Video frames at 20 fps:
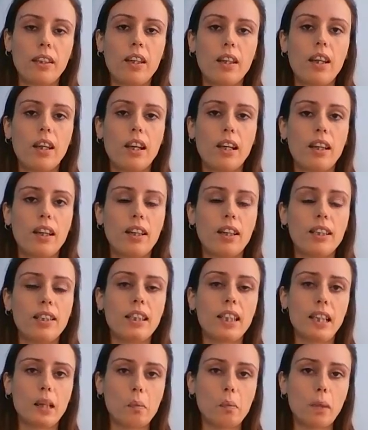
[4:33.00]
And I
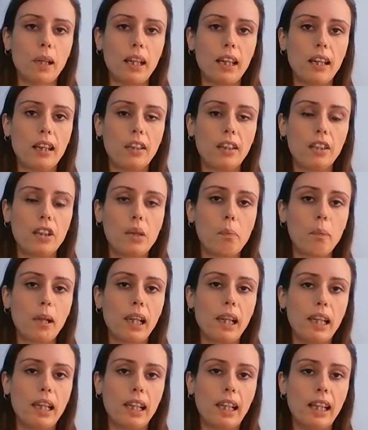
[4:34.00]
deeply and
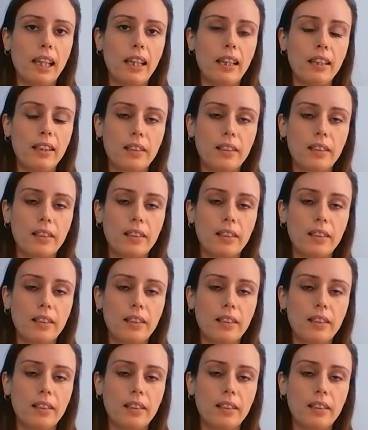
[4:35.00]
completely